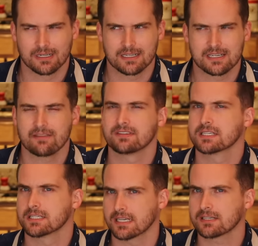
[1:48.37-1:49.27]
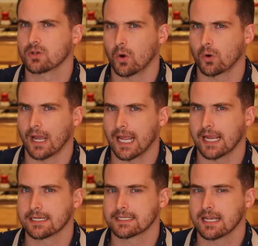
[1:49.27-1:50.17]
but it does have six whole
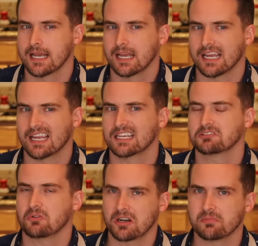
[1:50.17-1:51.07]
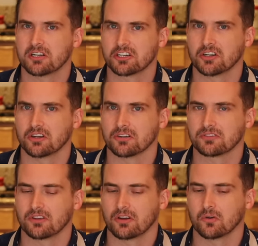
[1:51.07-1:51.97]
eggs and quite a bit of sugar,
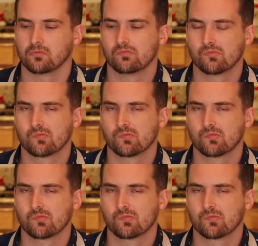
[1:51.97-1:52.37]
so